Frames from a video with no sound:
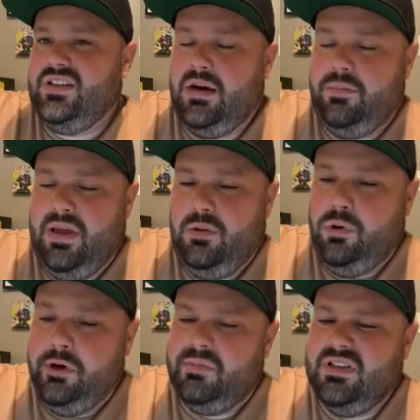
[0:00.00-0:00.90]
they got to pay
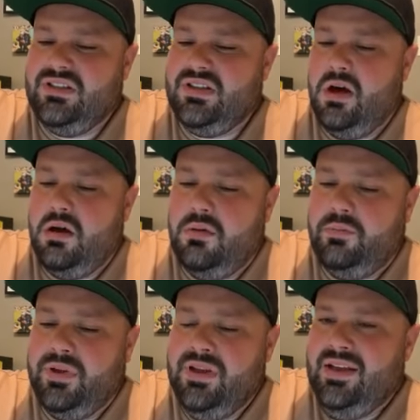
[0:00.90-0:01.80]
workman's
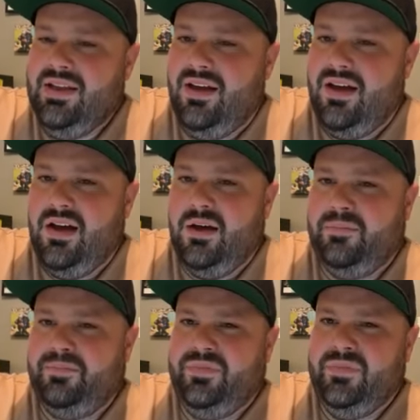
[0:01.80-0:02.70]
comp.
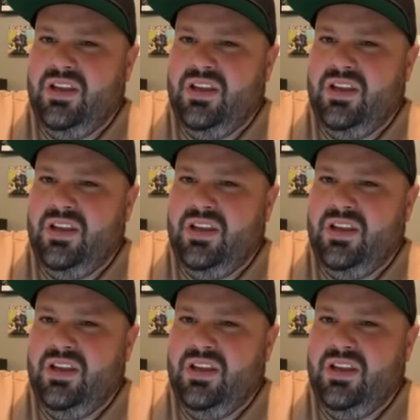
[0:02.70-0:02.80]
There's